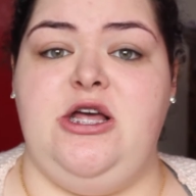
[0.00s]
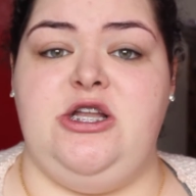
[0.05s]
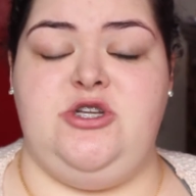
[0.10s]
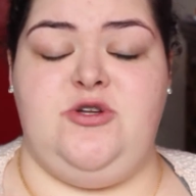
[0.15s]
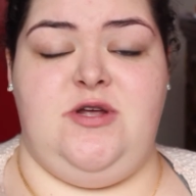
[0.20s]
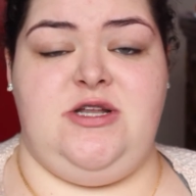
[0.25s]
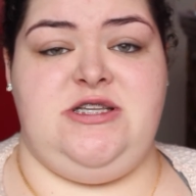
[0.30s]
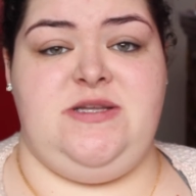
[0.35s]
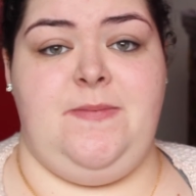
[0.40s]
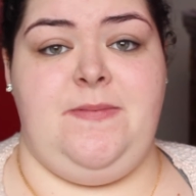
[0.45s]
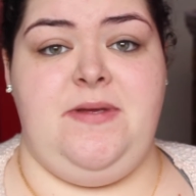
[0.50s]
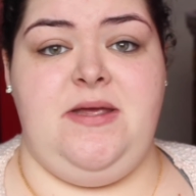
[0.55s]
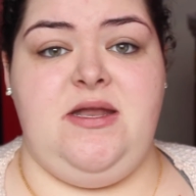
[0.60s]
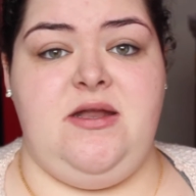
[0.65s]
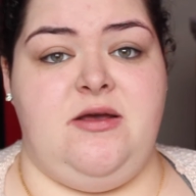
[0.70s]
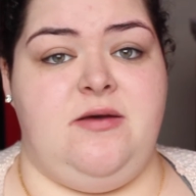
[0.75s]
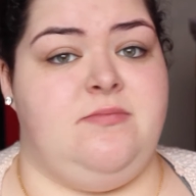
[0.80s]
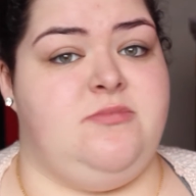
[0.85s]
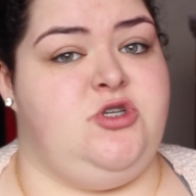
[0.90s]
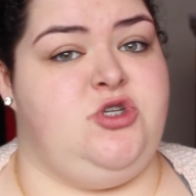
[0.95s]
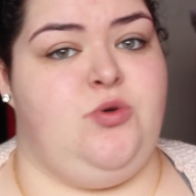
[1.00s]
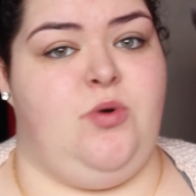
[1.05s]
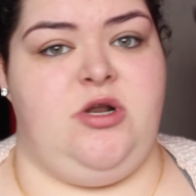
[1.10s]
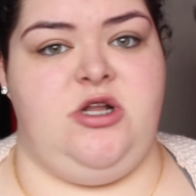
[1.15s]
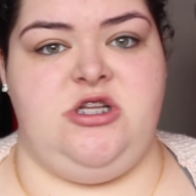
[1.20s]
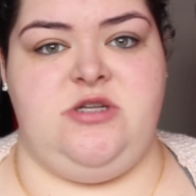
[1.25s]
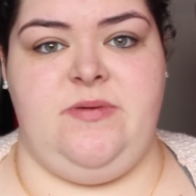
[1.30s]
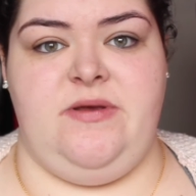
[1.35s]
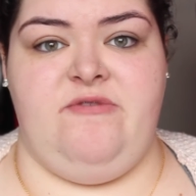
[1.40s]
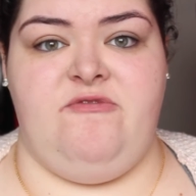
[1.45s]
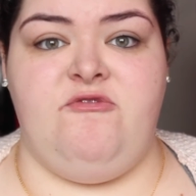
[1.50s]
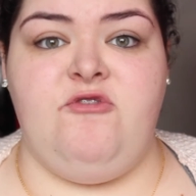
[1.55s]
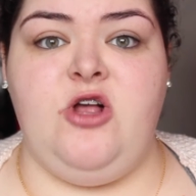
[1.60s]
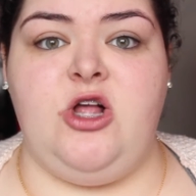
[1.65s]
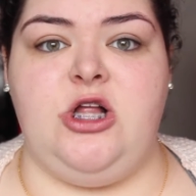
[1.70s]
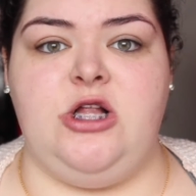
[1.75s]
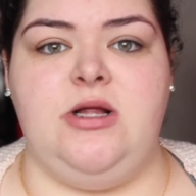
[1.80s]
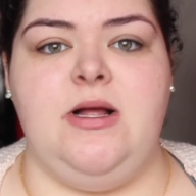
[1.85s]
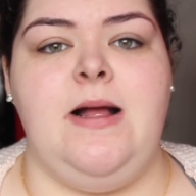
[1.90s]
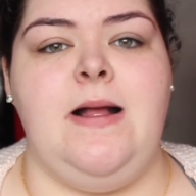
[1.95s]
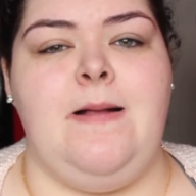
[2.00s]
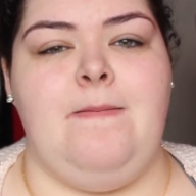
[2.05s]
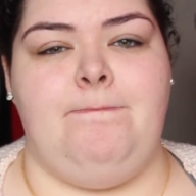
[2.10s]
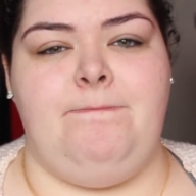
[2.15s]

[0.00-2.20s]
Do you want it to be medium? Do you want it to be full?